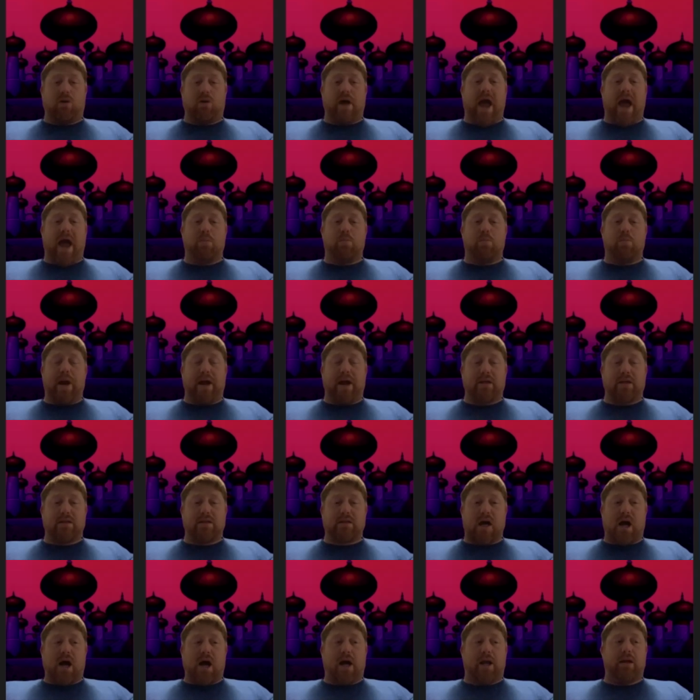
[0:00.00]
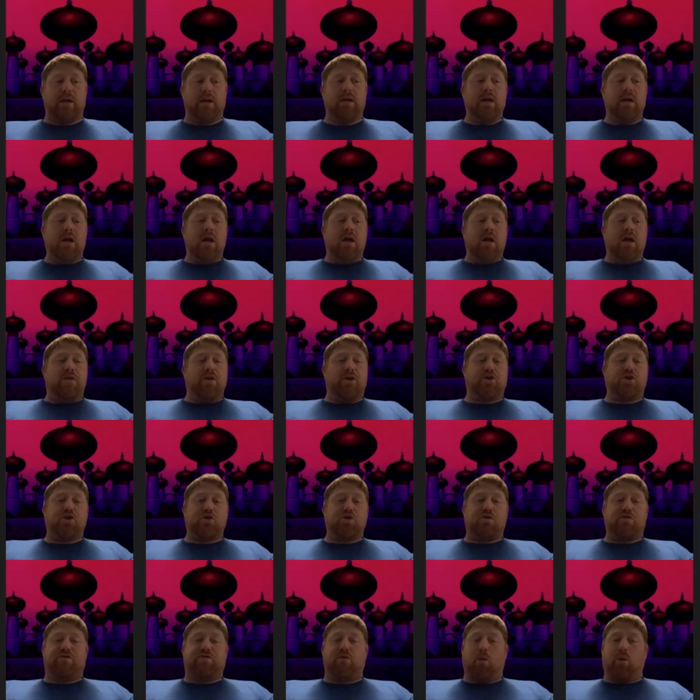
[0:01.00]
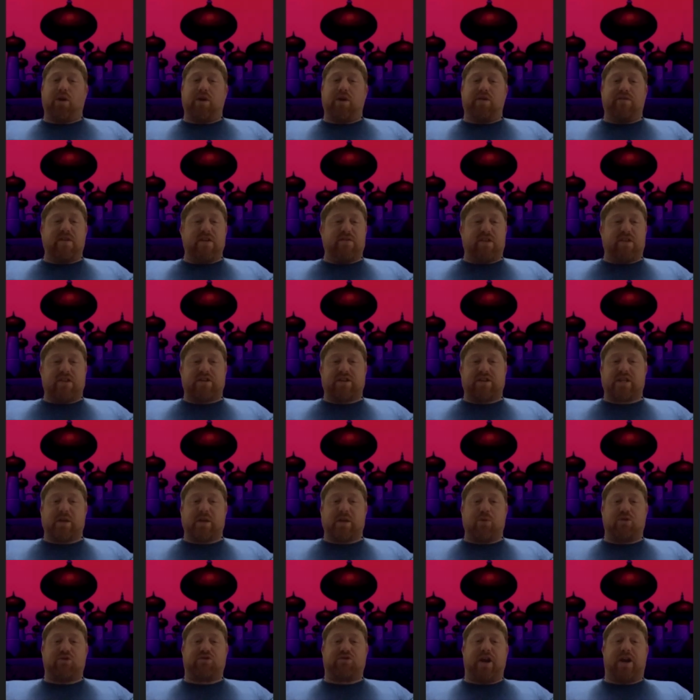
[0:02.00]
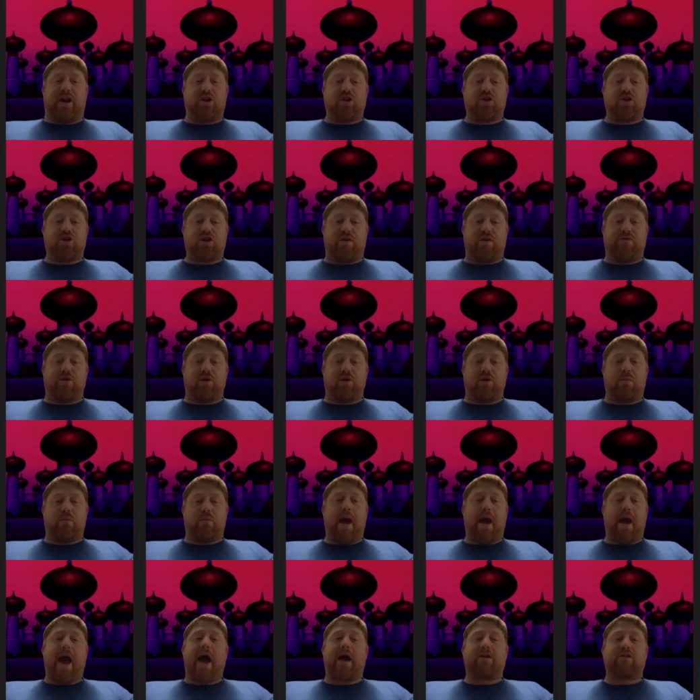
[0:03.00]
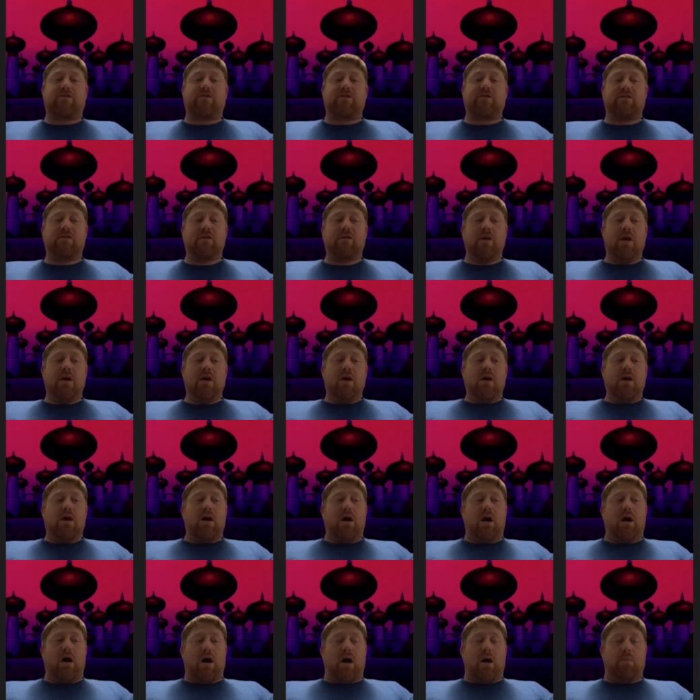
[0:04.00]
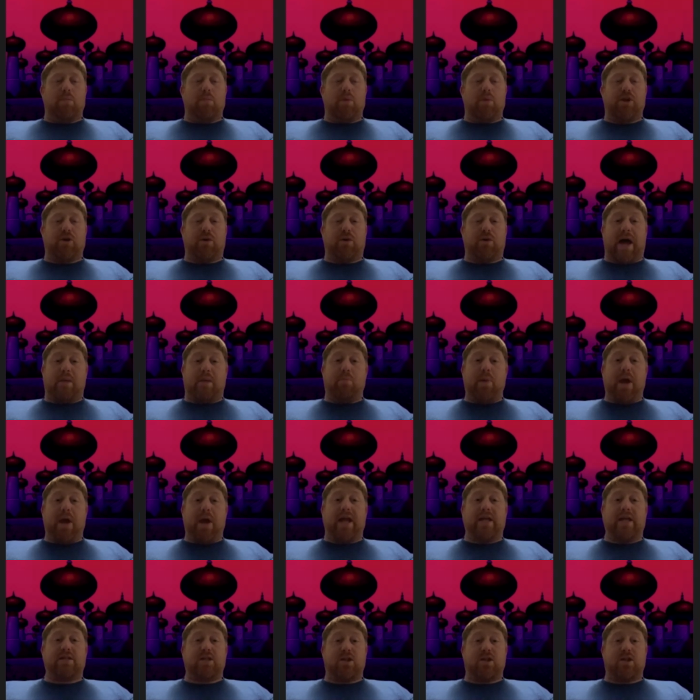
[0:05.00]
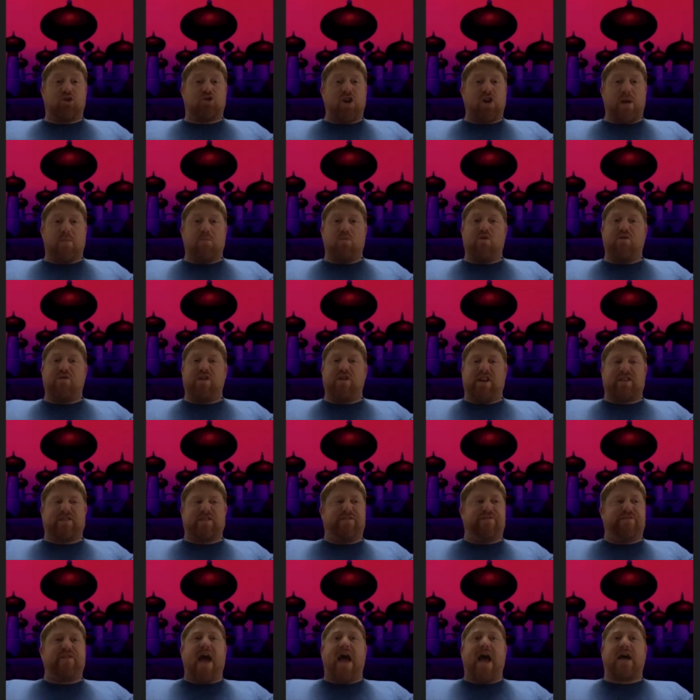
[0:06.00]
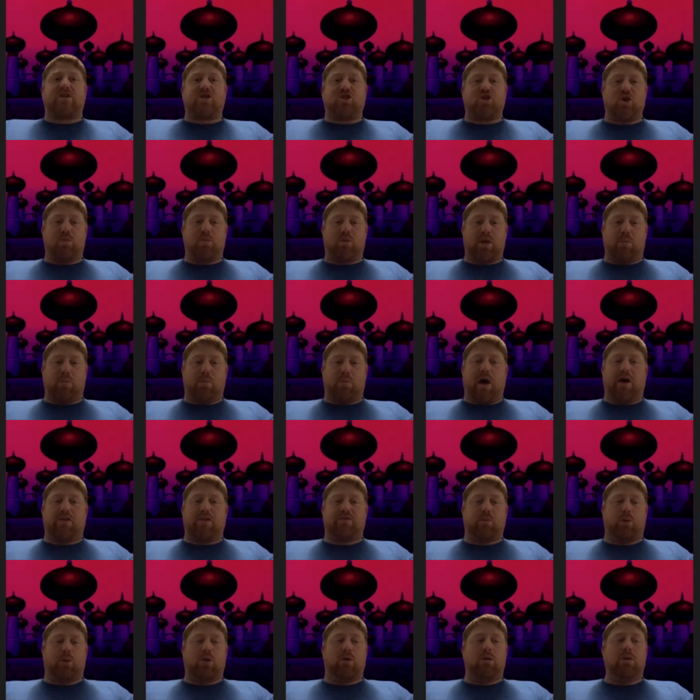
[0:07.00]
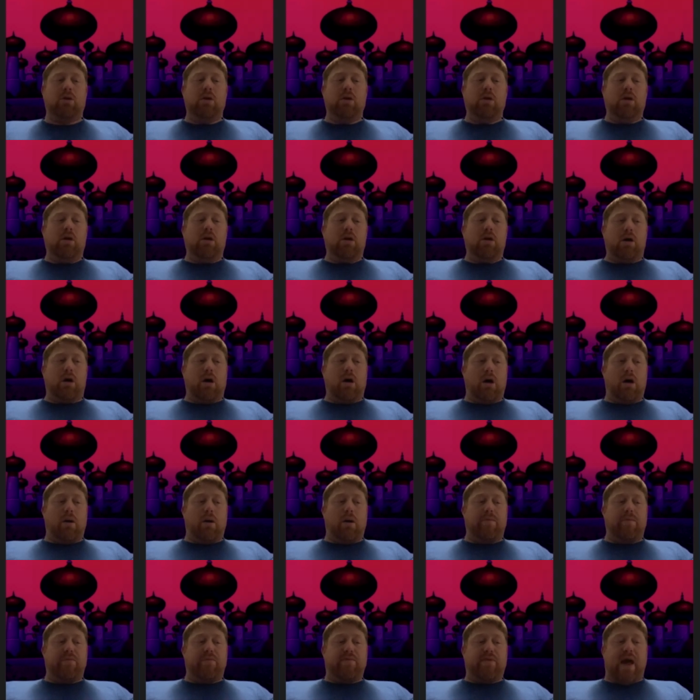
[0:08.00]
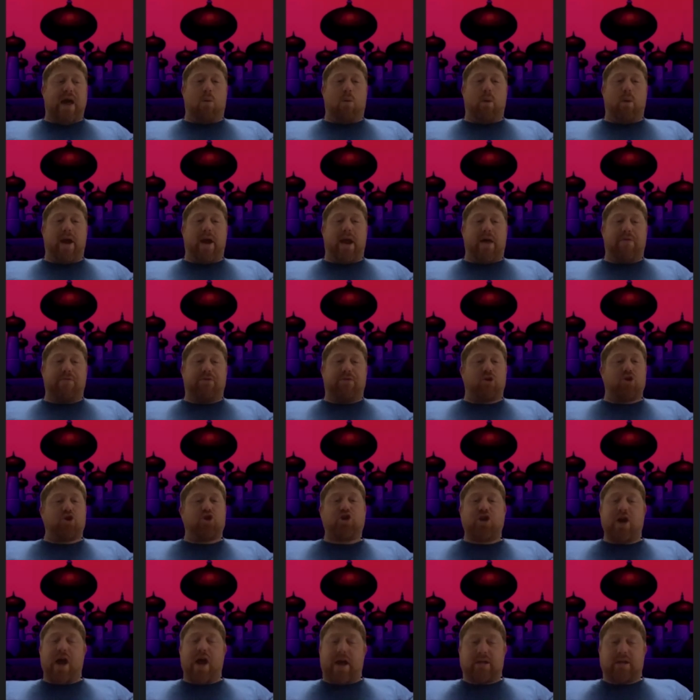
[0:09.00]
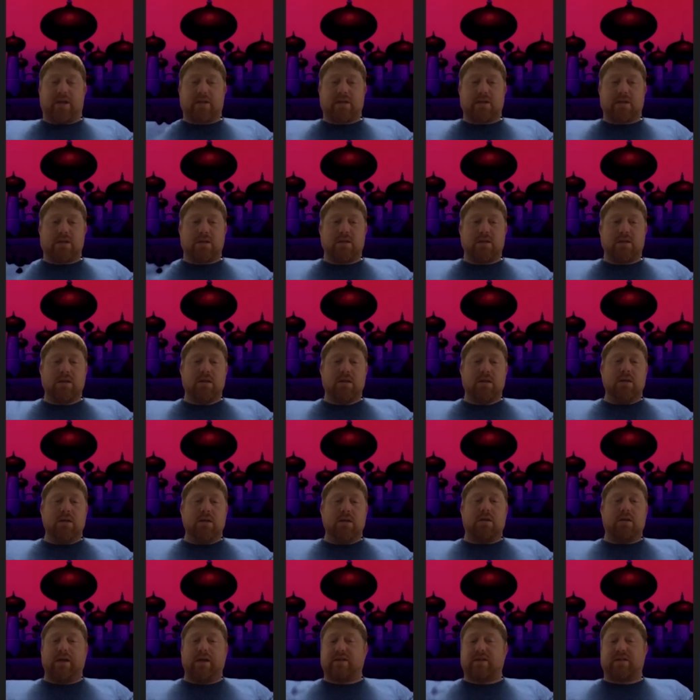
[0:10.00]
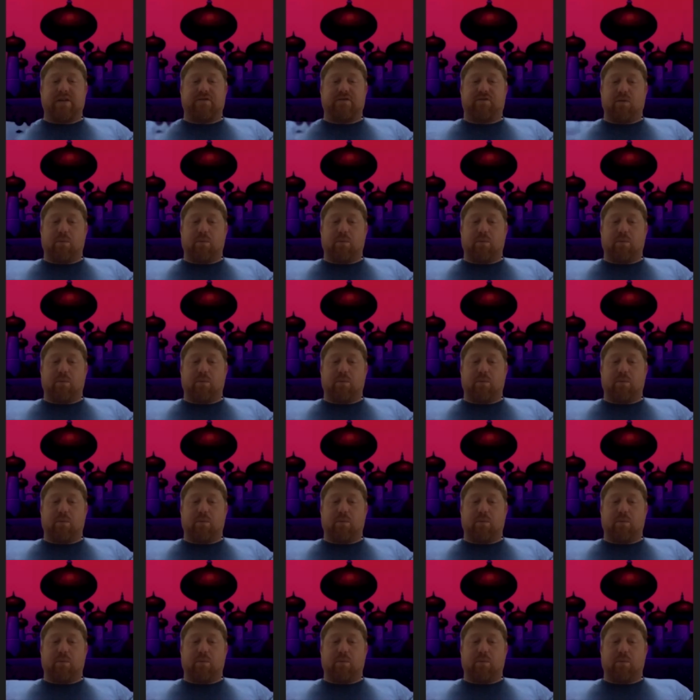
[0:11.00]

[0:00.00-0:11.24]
add bands on, they'll do 40, 50, 60%-ish of their max, but they'll add bands and they'll try to move it as fast as humanly possible. That way at their chest, let's say for